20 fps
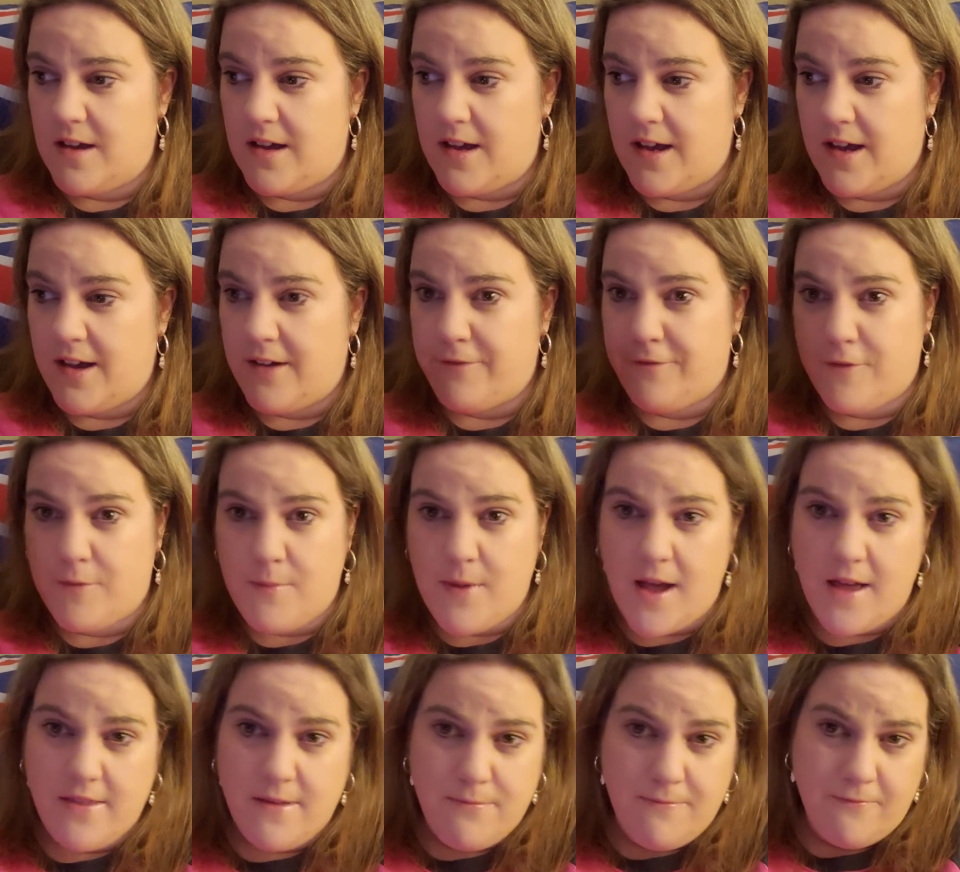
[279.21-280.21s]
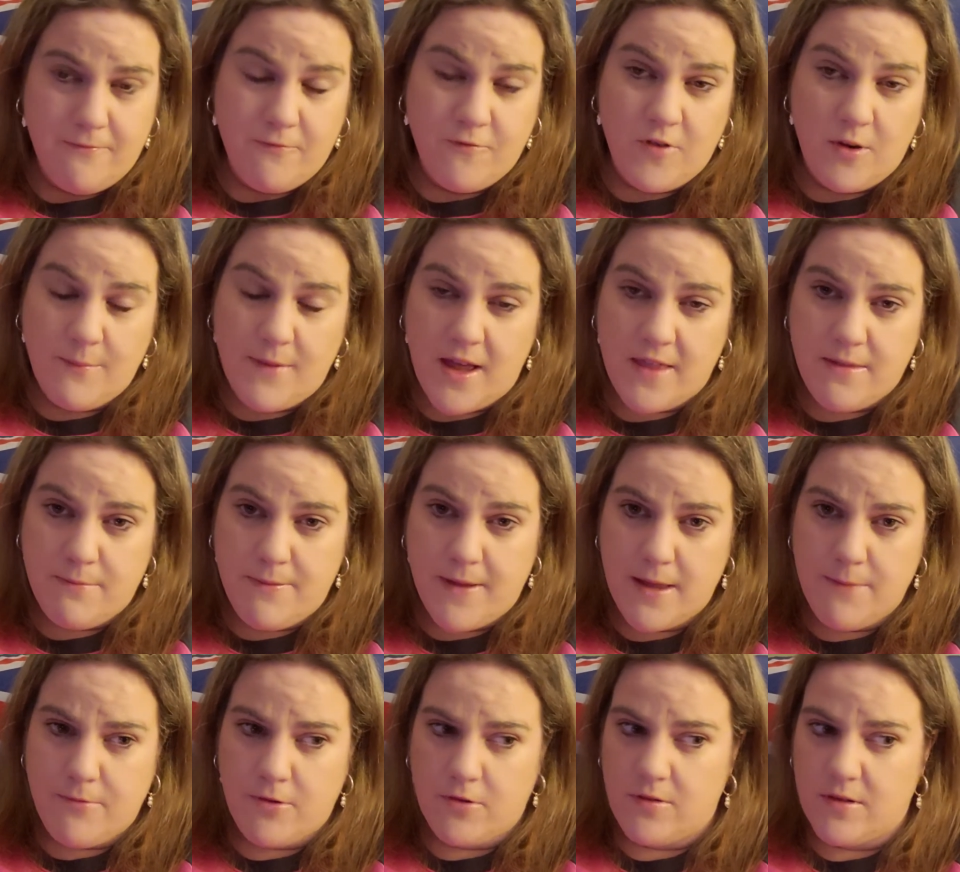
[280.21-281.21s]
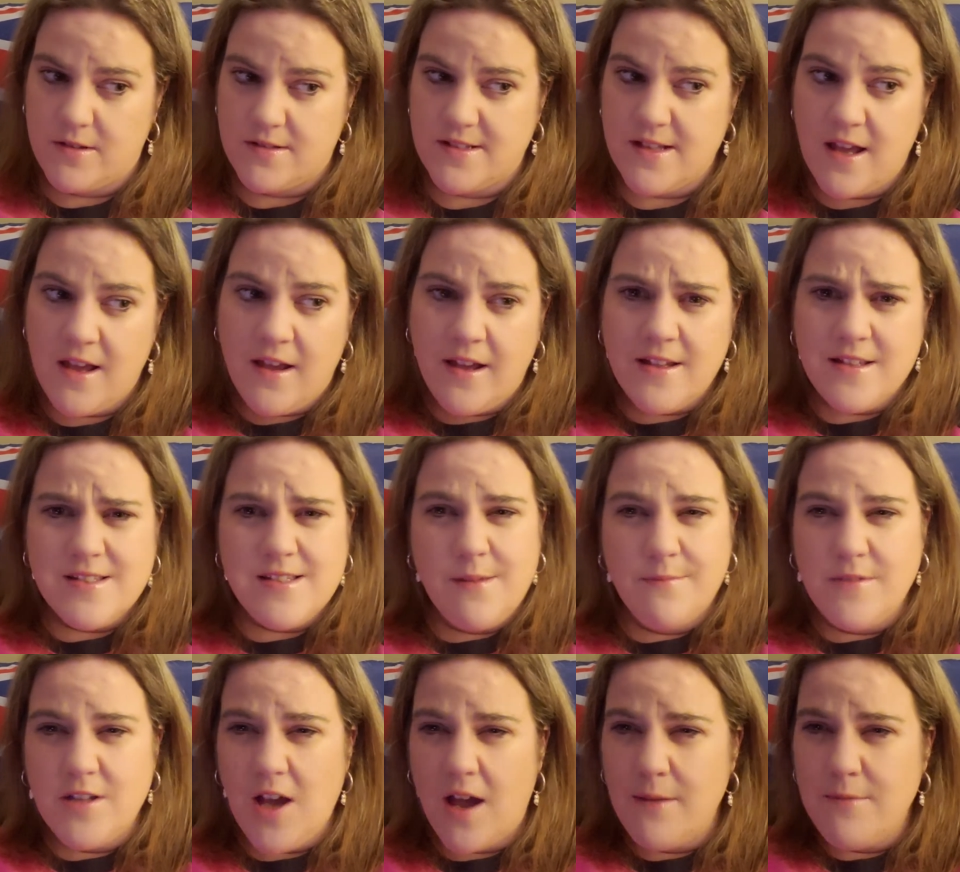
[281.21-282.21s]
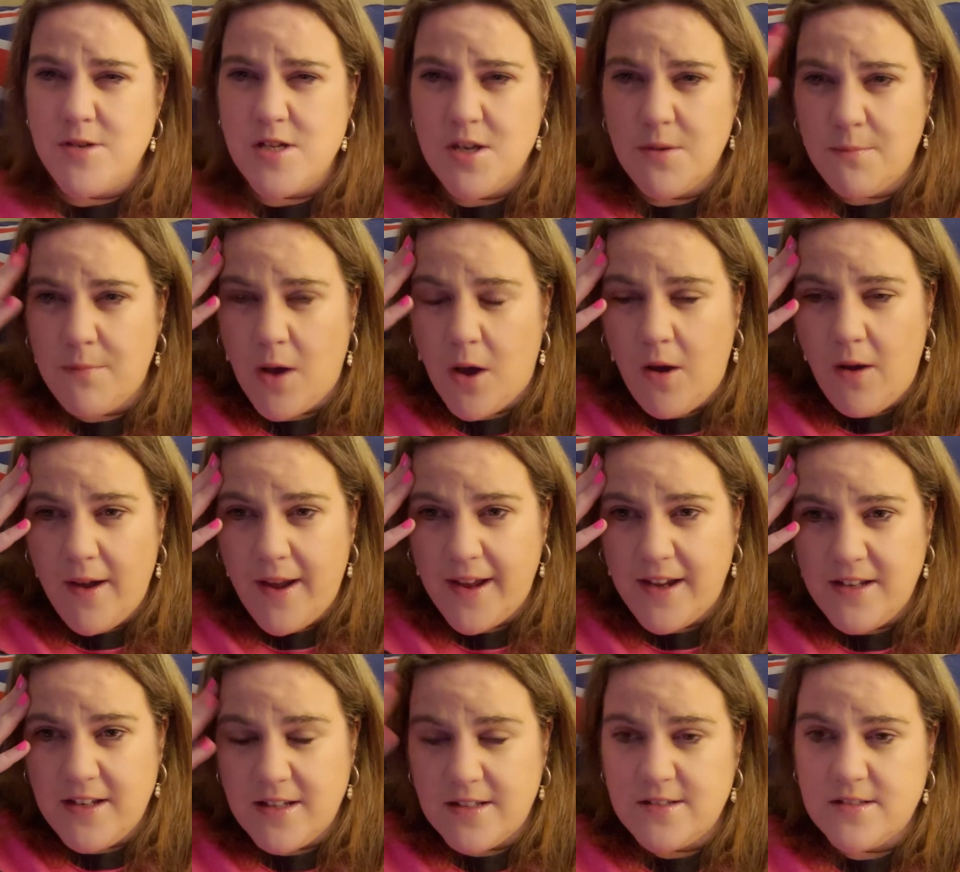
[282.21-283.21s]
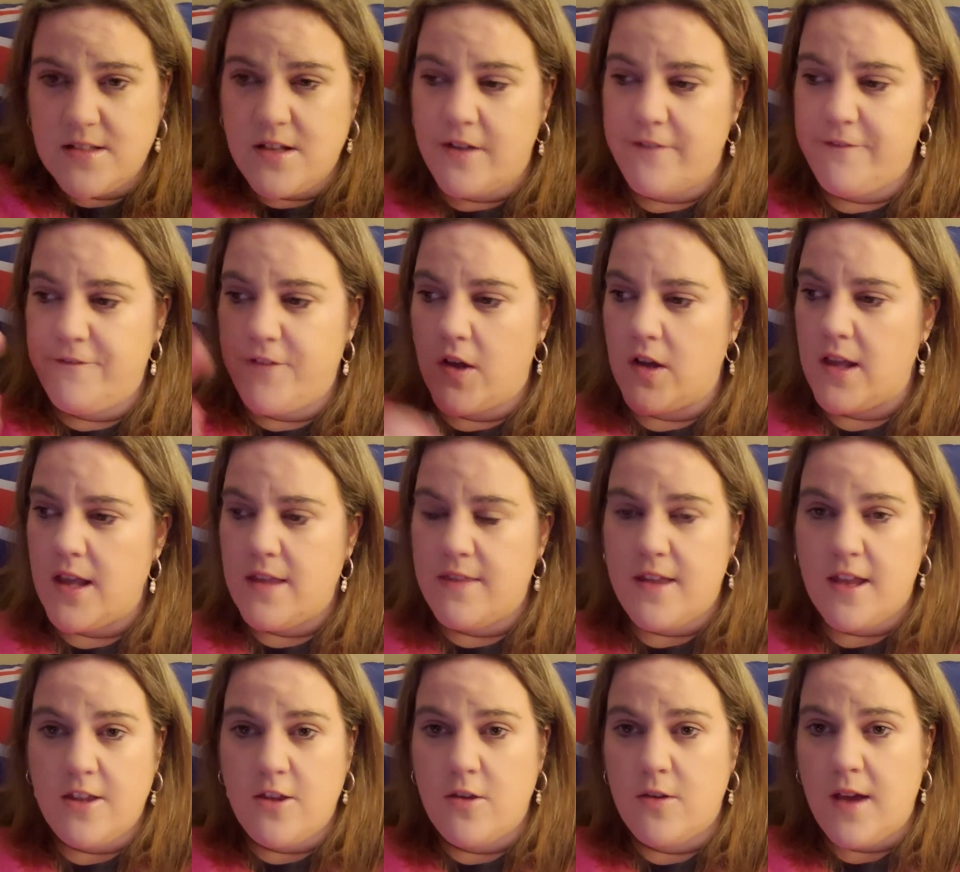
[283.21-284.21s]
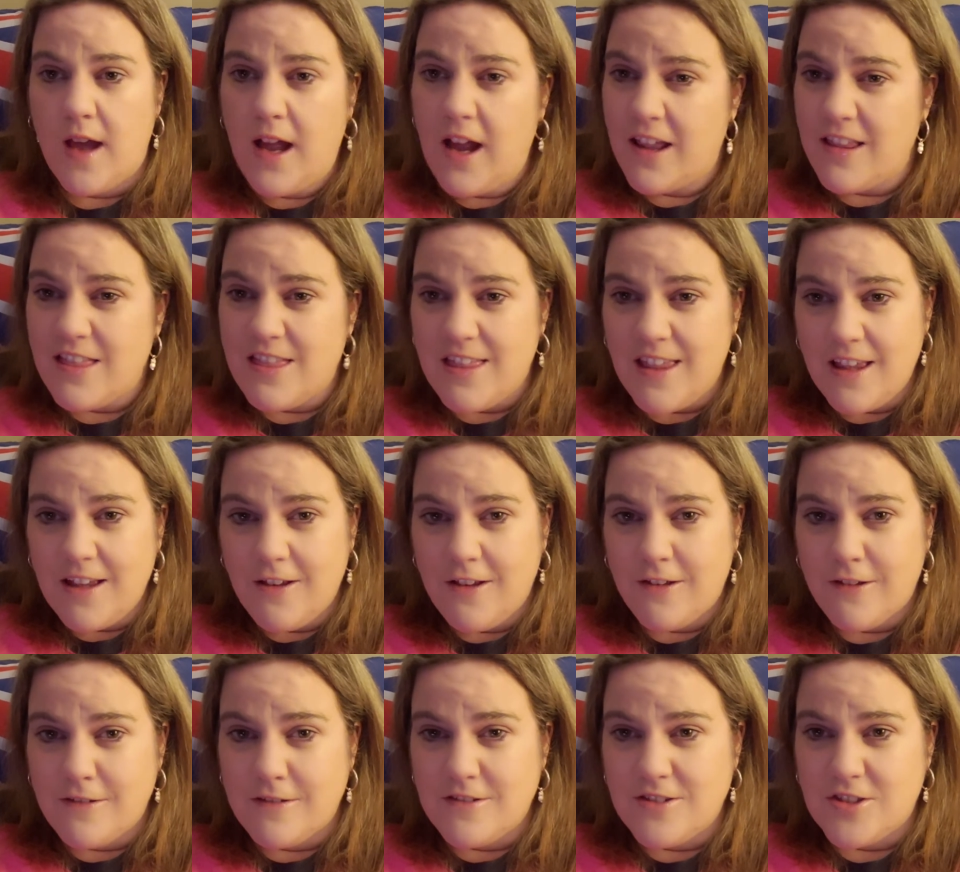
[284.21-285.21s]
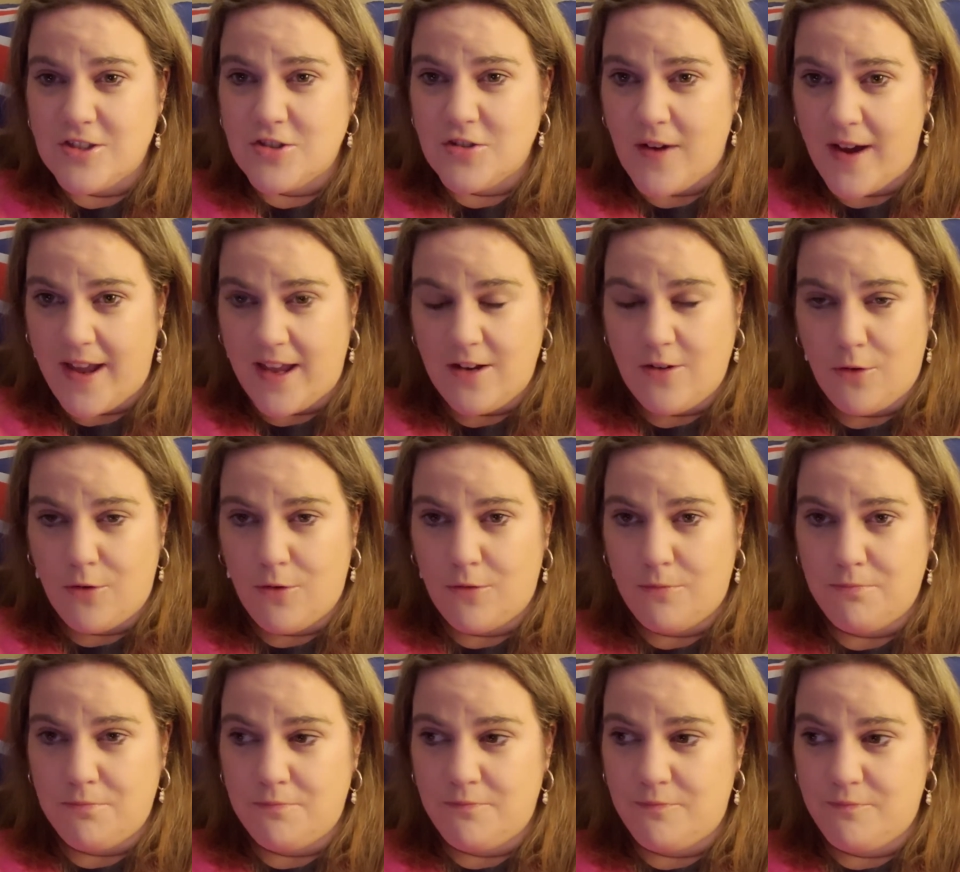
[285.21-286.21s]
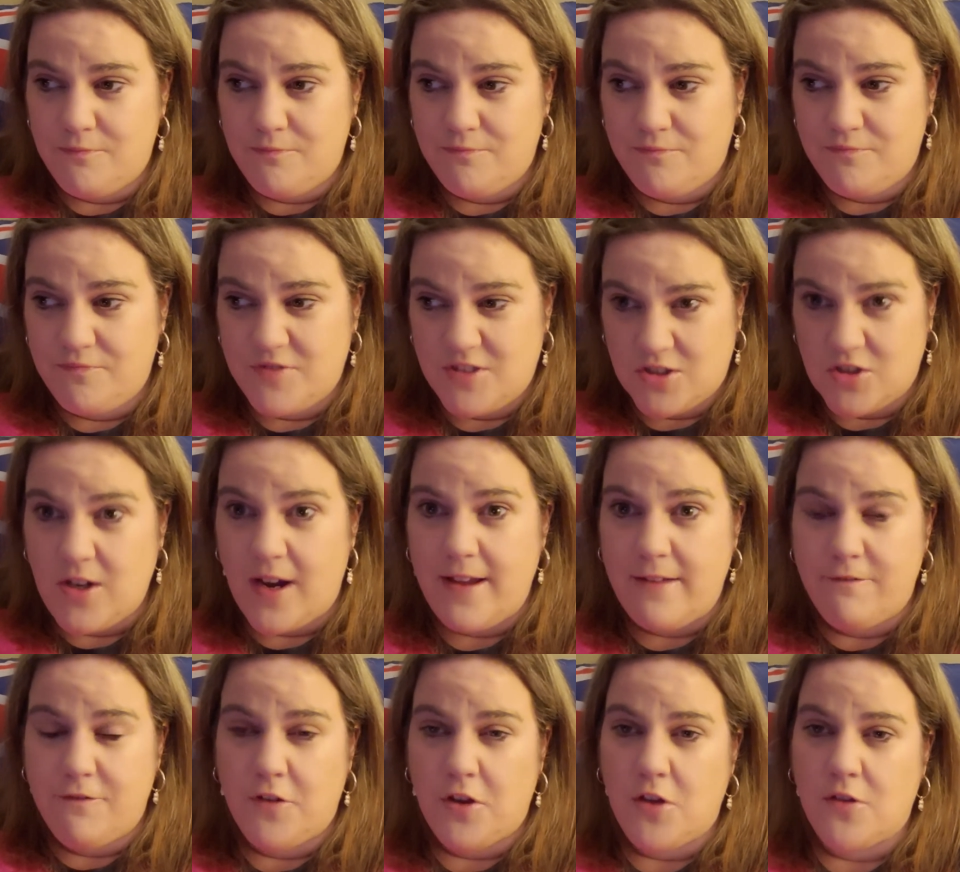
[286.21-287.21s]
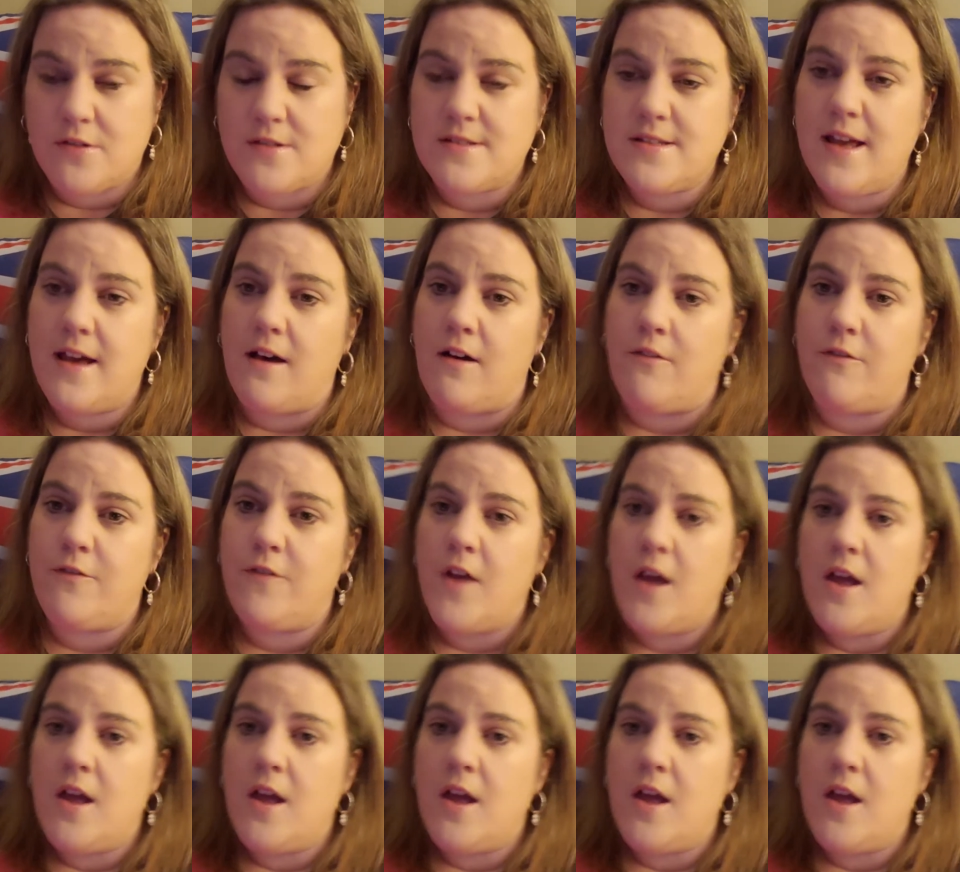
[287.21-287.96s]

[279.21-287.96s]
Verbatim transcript: uh, from other from other people because sometimes your mind is so foggy that you can't think straight or straight for yourself.